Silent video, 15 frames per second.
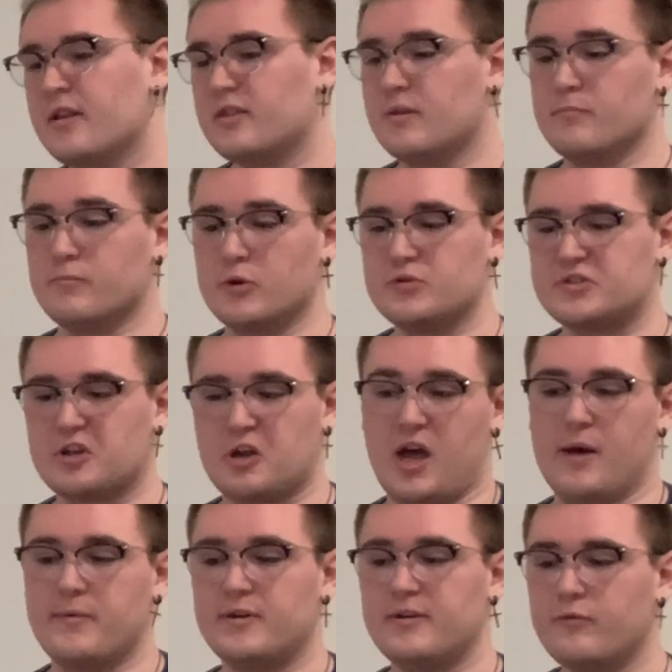the most
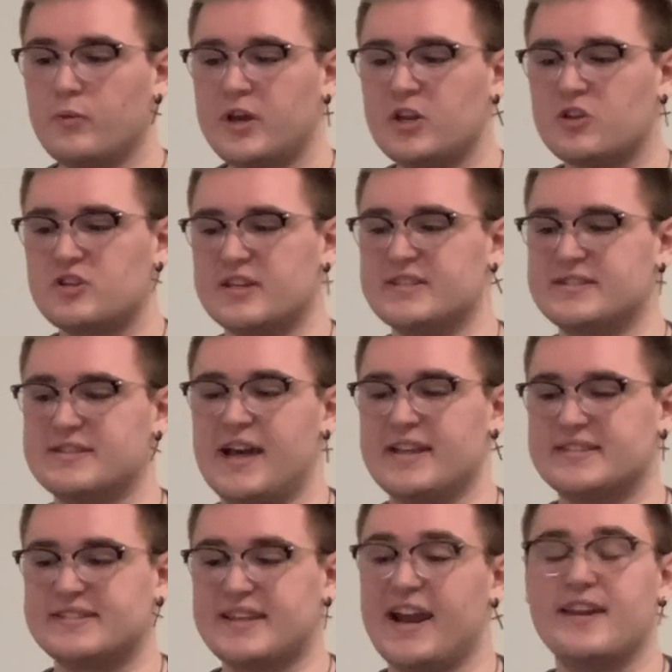common of which is that
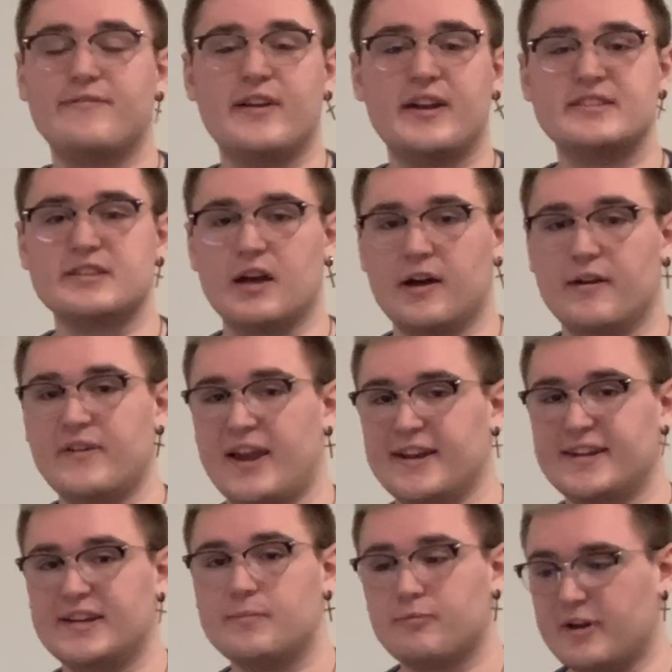side effects of
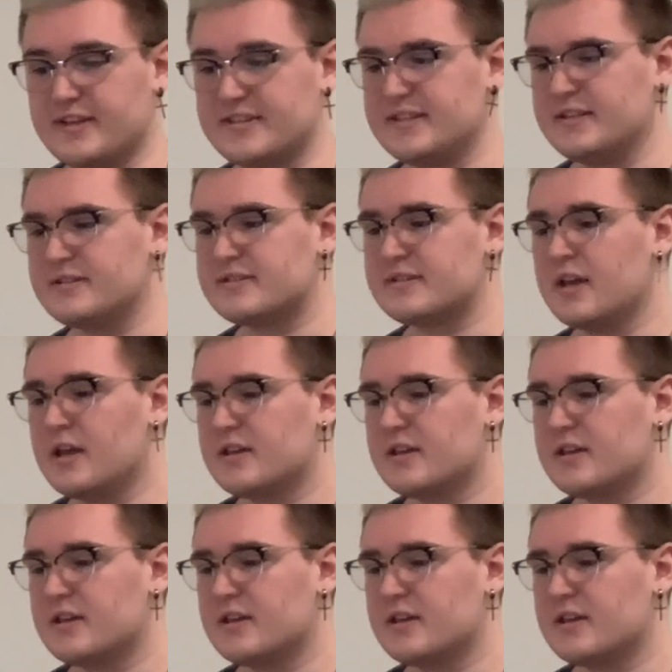antidepressants,